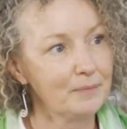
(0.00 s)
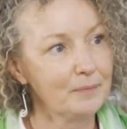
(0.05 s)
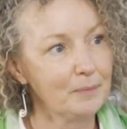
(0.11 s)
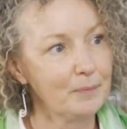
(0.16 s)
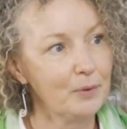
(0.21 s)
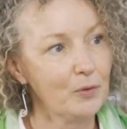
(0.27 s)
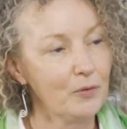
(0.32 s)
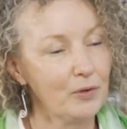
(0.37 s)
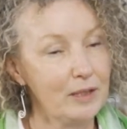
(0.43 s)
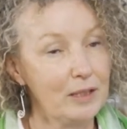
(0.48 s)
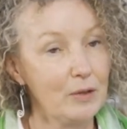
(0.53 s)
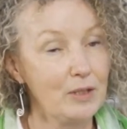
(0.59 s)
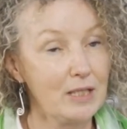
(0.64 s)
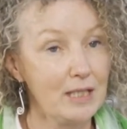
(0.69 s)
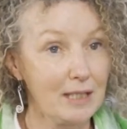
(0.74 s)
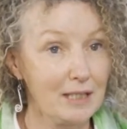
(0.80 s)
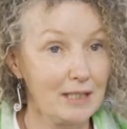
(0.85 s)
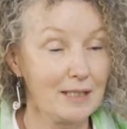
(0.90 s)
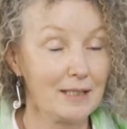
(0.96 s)
purify. Now it
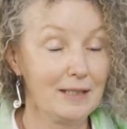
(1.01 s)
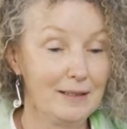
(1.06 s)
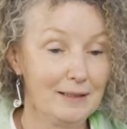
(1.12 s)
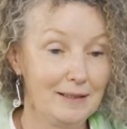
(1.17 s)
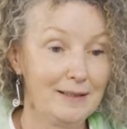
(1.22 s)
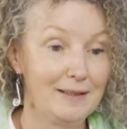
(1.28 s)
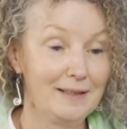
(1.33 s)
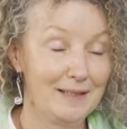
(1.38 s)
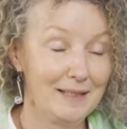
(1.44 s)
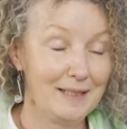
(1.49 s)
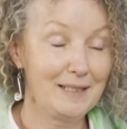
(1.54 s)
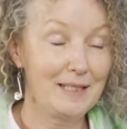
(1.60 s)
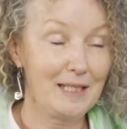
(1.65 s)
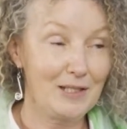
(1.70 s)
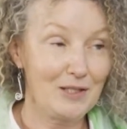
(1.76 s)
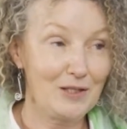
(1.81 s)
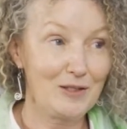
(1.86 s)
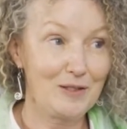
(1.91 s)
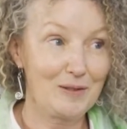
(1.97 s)
takes
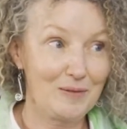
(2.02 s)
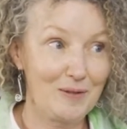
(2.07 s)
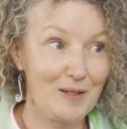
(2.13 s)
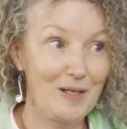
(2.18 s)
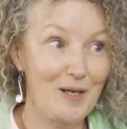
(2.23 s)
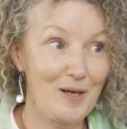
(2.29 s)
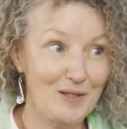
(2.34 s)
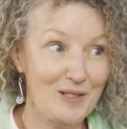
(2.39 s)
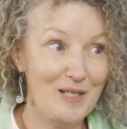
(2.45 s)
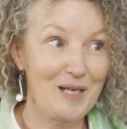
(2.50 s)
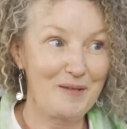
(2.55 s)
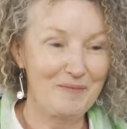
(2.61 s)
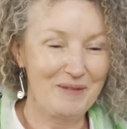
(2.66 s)
a long time.